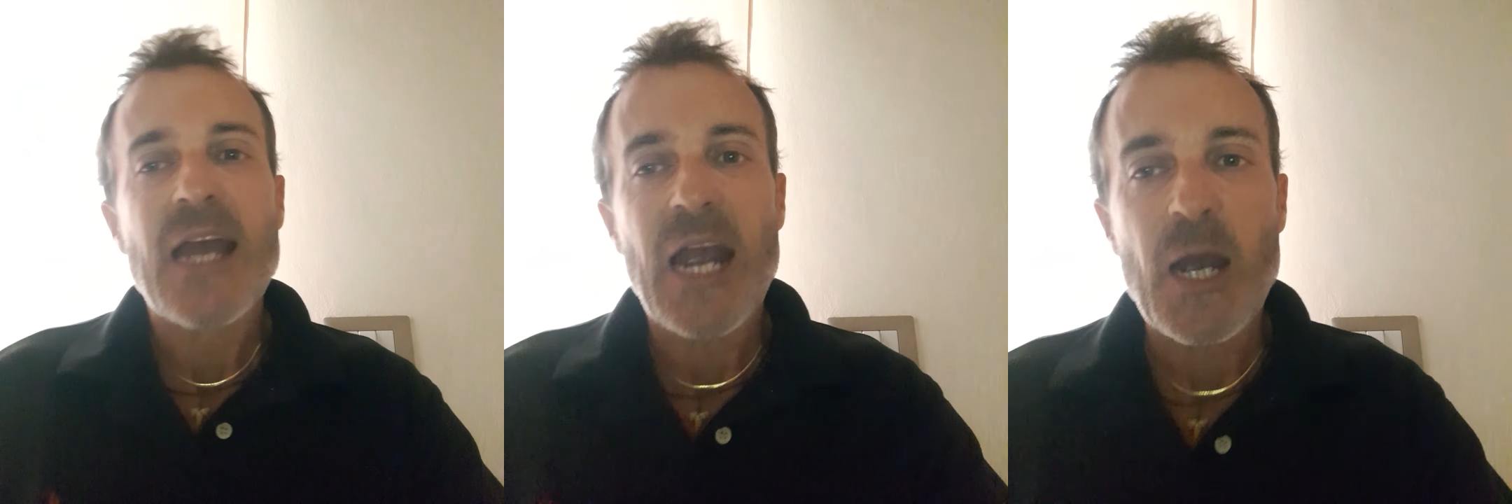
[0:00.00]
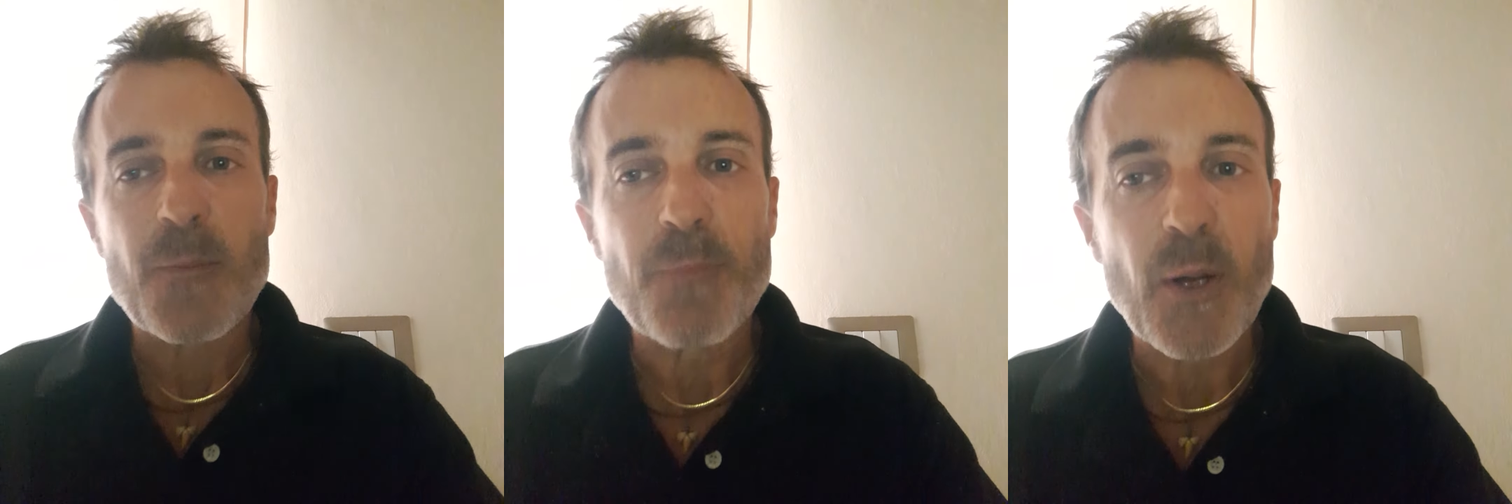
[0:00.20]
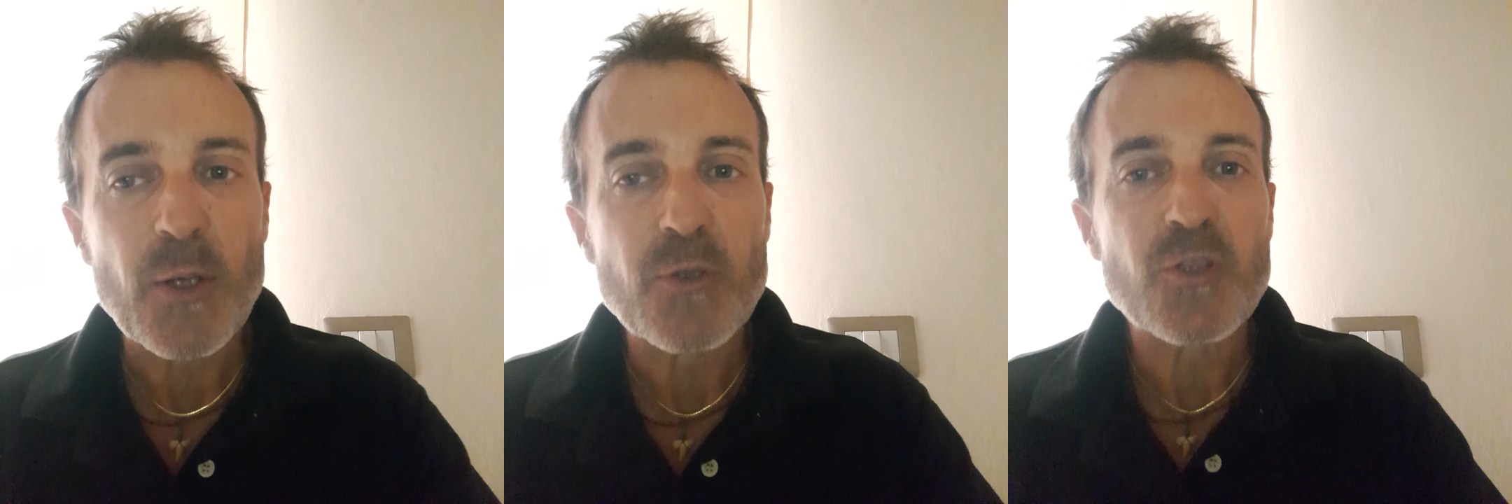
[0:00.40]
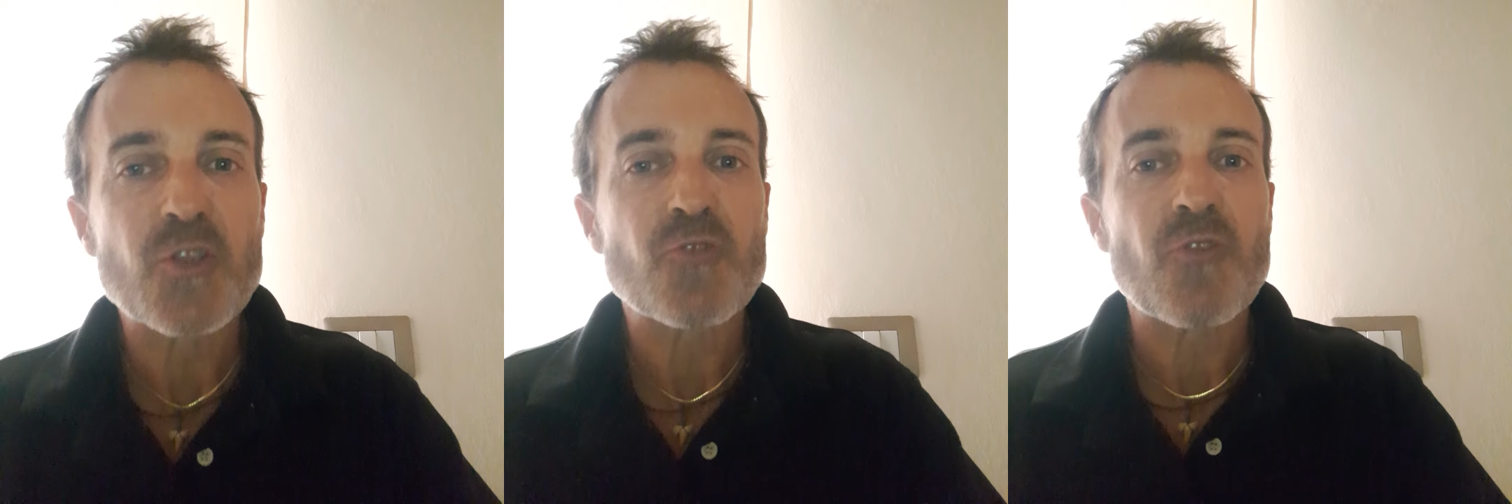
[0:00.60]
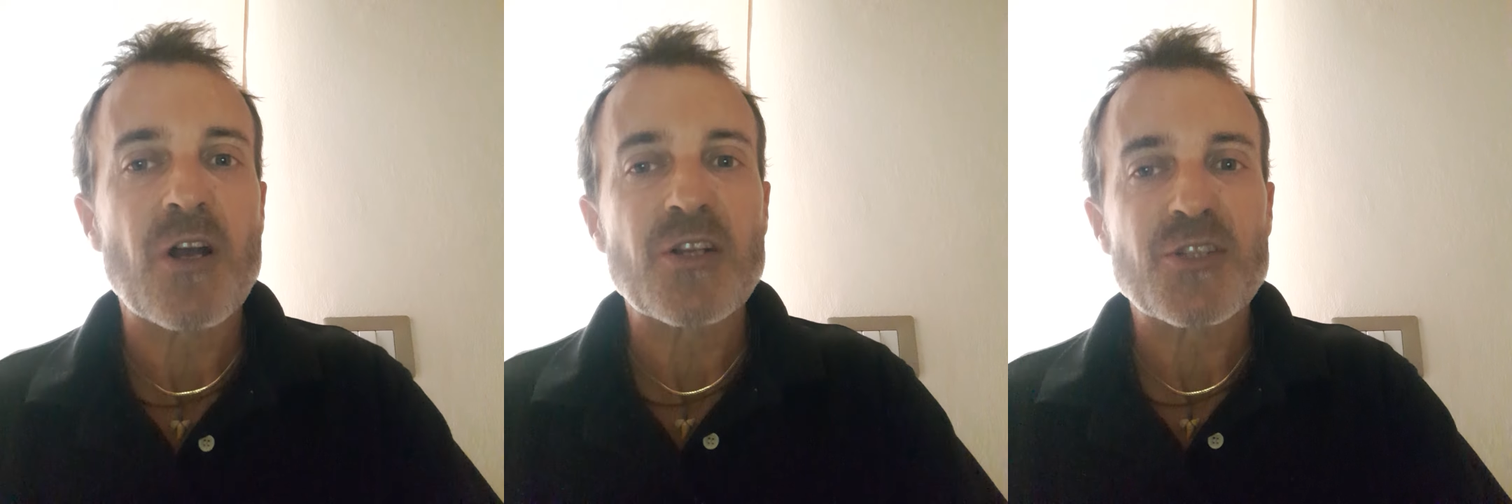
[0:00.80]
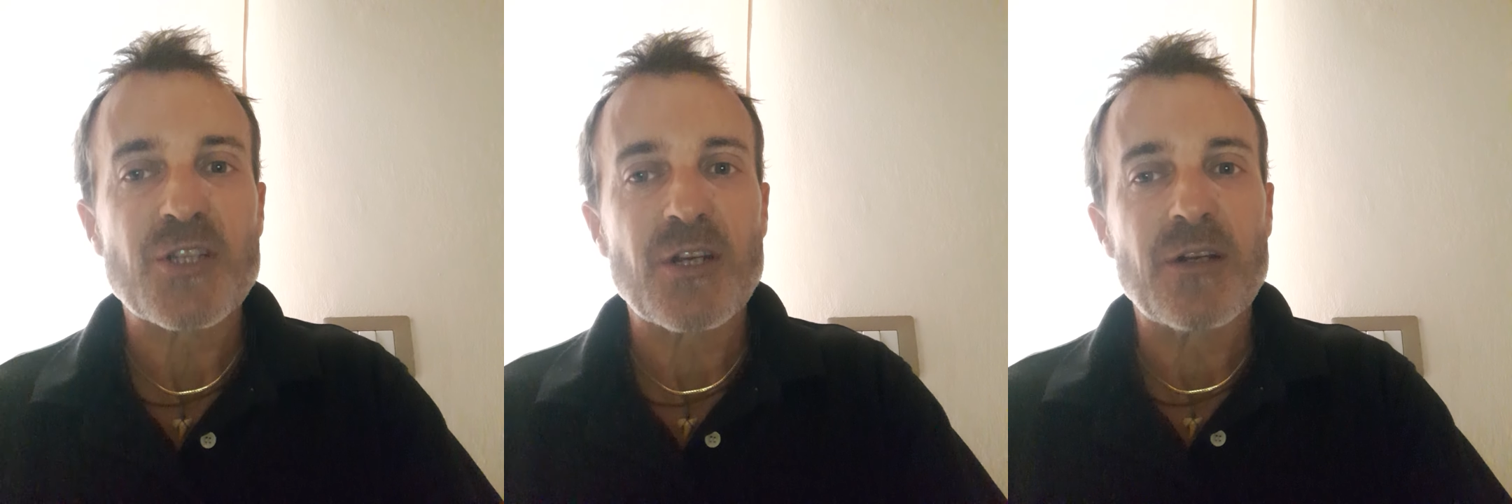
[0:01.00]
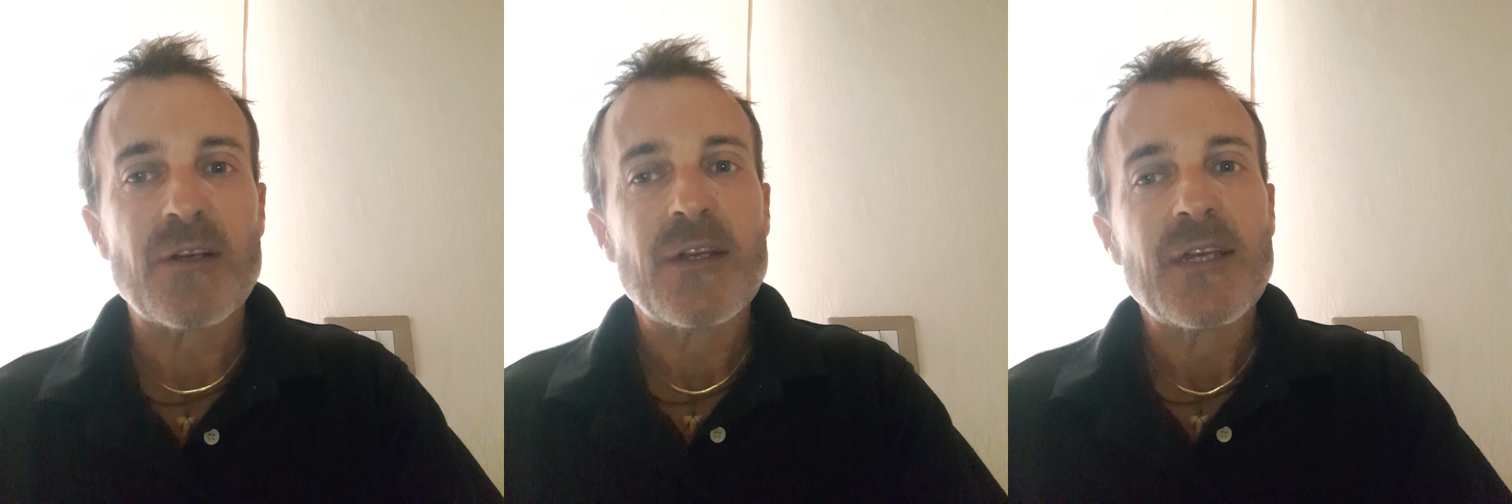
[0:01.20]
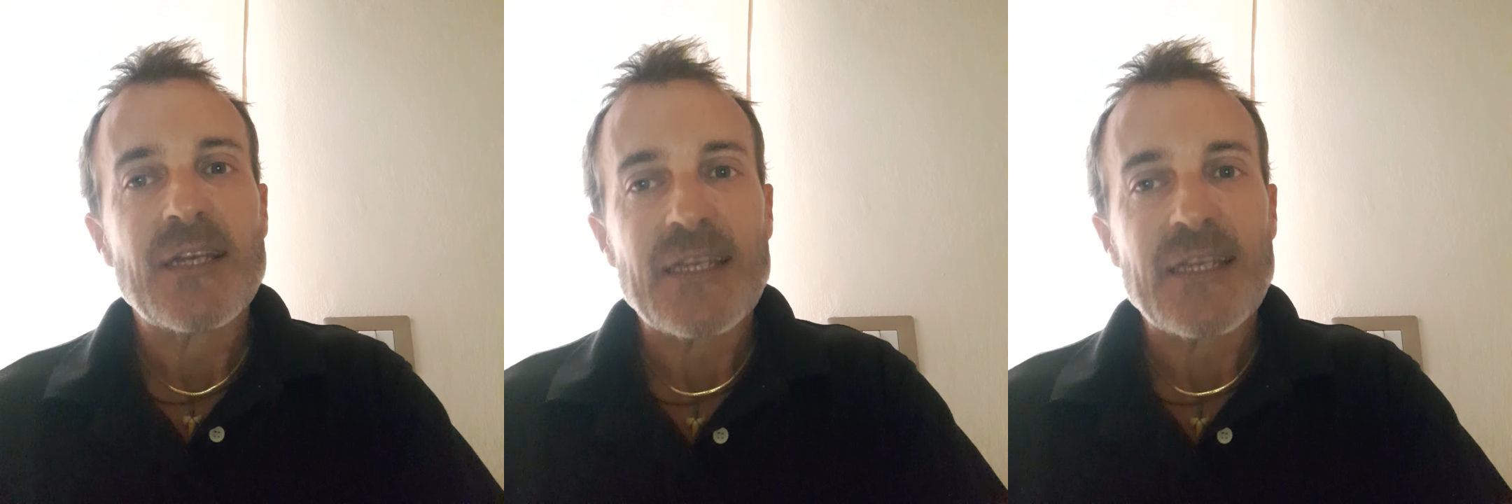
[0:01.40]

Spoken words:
Our bone structure